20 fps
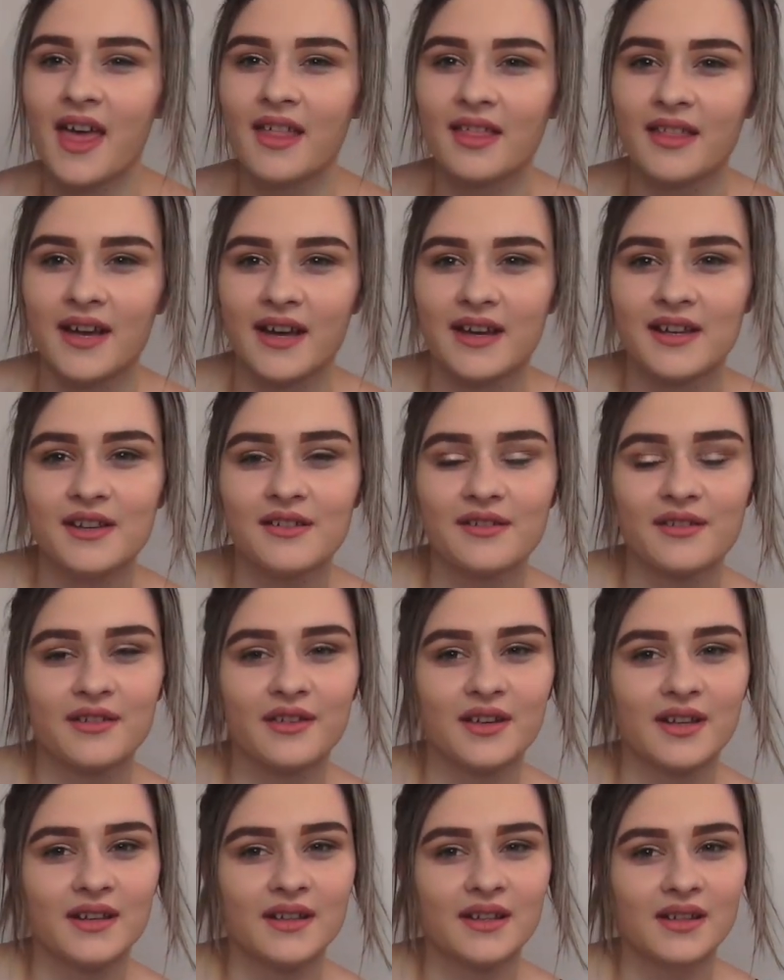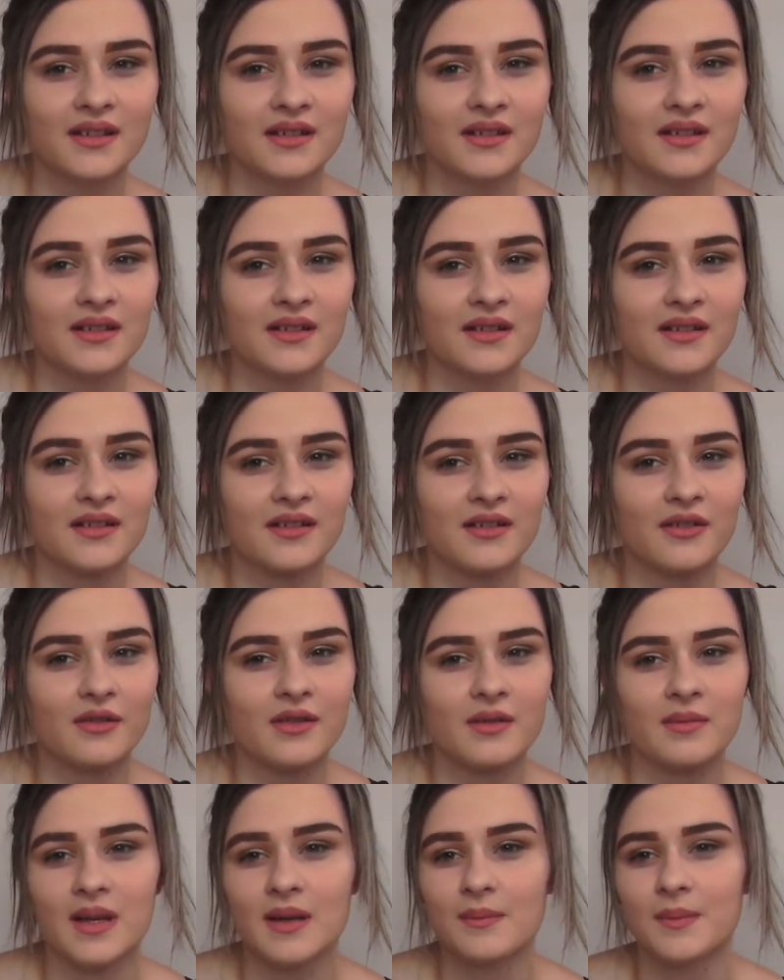Like you look at all
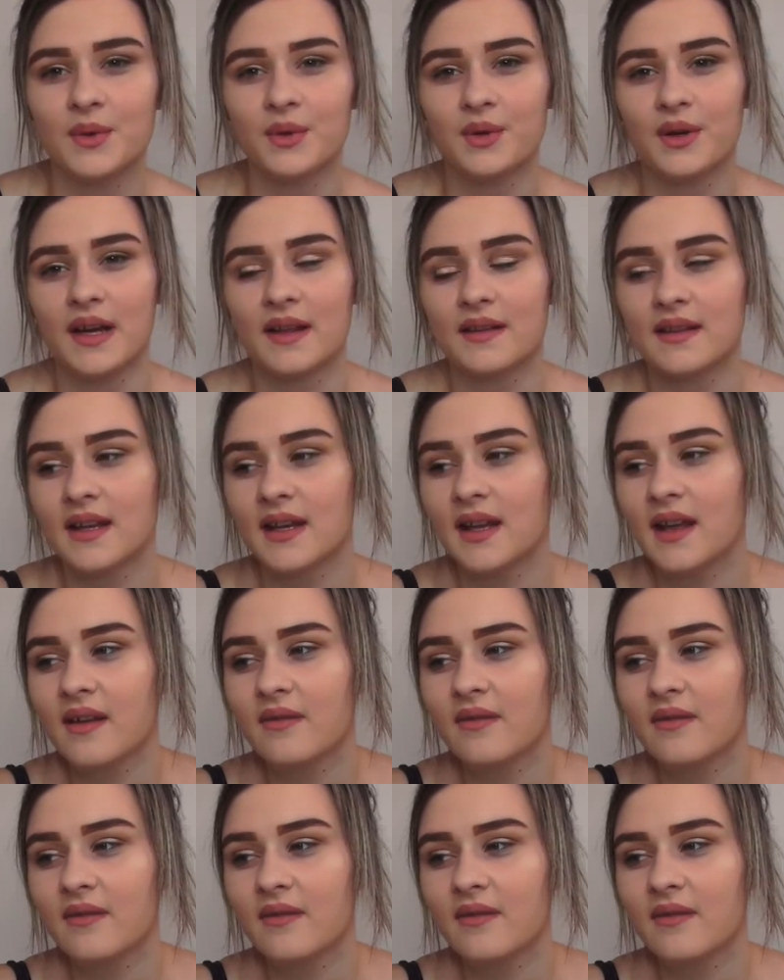the people out there,